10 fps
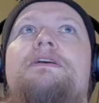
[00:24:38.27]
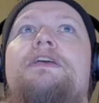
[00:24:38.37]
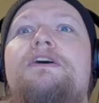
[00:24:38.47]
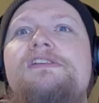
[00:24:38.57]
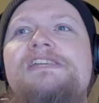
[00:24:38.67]

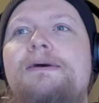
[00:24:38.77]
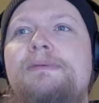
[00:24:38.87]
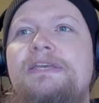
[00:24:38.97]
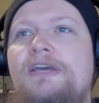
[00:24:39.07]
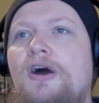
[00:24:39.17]
You're gonna tell
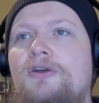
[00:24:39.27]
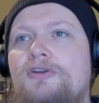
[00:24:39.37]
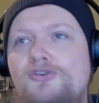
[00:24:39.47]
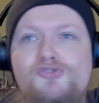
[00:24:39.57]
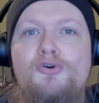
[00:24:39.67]
me you
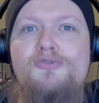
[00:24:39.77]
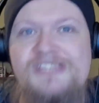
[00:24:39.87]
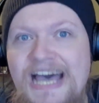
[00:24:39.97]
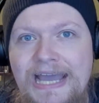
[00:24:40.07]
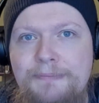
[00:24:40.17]
can't control
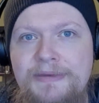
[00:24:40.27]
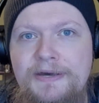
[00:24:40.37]
time